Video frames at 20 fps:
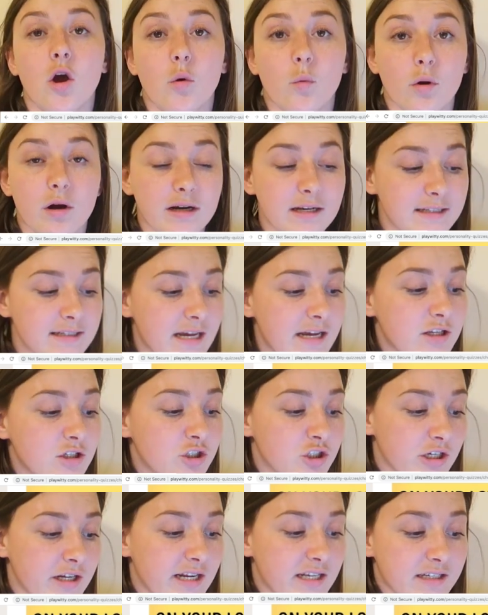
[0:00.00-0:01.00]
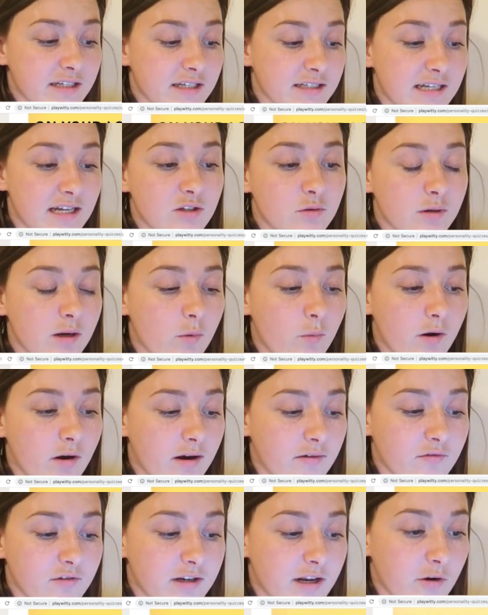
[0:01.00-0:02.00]
We're going to say jeans because that's what I wear
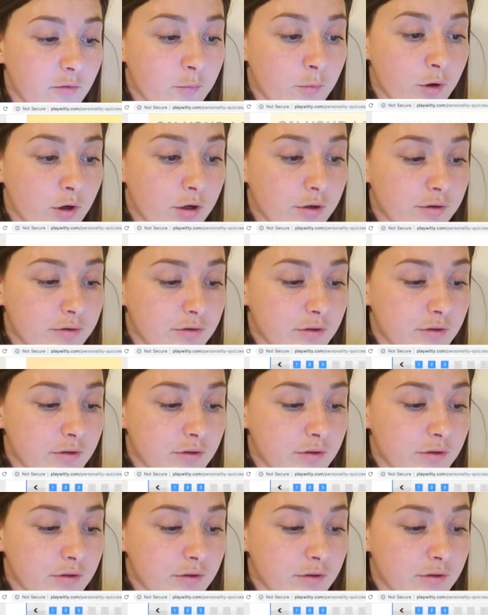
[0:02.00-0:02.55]
every day to work.